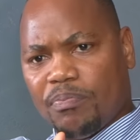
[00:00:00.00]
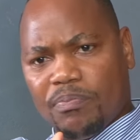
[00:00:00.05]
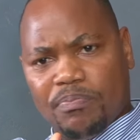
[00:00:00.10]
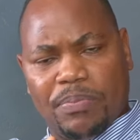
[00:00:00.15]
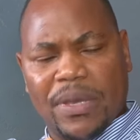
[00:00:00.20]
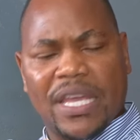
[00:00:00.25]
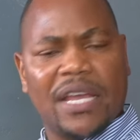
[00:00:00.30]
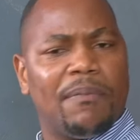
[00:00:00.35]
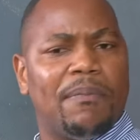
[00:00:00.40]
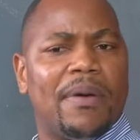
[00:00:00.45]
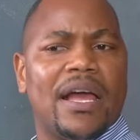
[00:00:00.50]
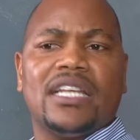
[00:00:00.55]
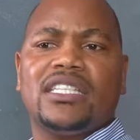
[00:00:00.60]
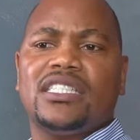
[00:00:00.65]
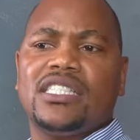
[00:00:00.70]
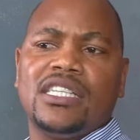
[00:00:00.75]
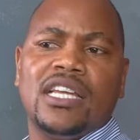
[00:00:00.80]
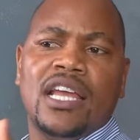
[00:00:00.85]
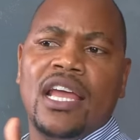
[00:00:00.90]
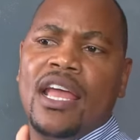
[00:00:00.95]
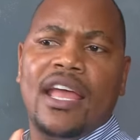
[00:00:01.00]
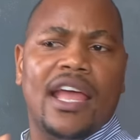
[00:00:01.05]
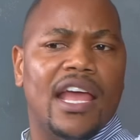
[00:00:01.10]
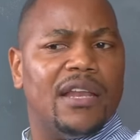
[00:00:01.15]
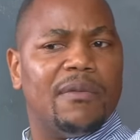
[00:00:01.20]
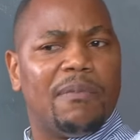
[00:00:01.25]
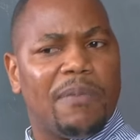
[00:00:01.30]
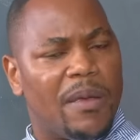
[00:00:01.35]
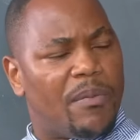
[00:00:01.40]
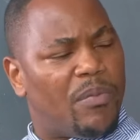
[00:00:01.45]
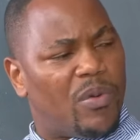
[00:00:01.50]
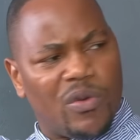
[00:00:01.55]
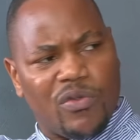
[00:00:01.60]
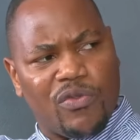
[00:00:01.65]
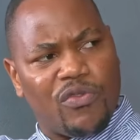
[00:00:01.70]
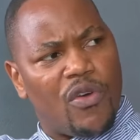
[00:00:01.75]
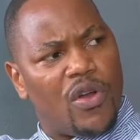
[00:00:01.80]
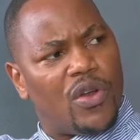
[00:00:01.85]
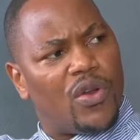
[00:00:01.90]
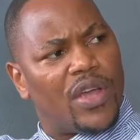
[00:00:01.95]
big party and people
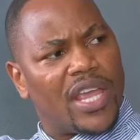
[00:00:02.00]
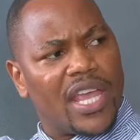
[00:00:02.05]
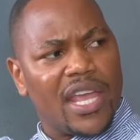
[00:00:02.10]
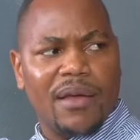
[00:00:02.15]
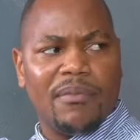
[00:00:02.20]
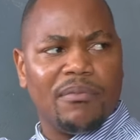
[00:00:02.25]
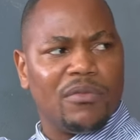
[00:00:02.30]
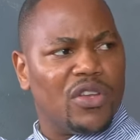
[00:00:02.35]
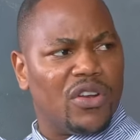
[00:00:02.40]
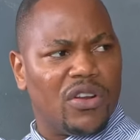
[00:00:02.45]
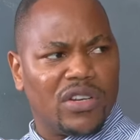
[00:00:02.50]
follow him,